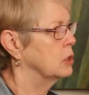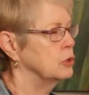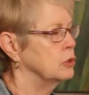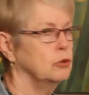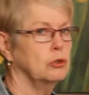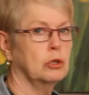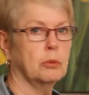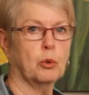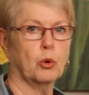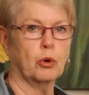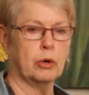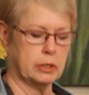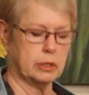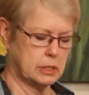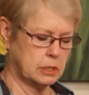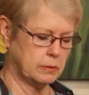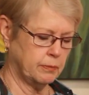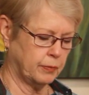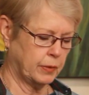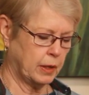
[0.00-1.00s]
do the
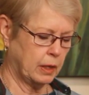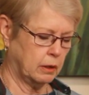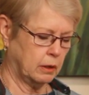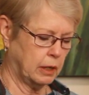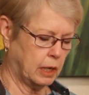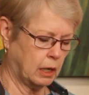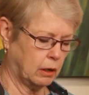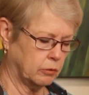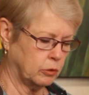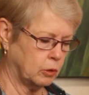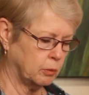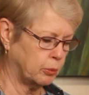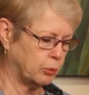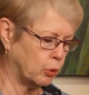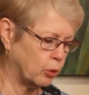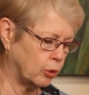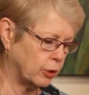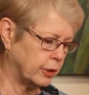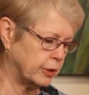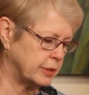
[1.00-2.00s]
boards. Now, the
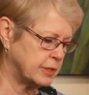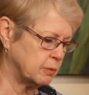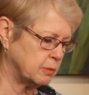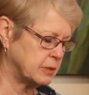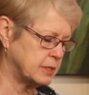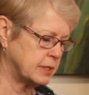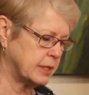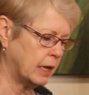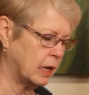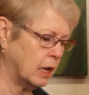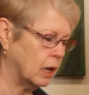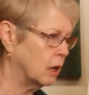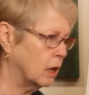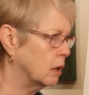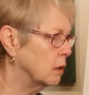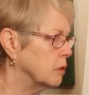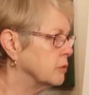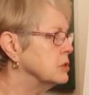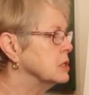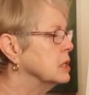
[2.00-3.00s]
boards
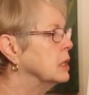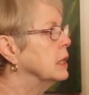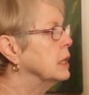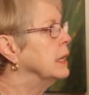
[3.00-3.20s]
themselves,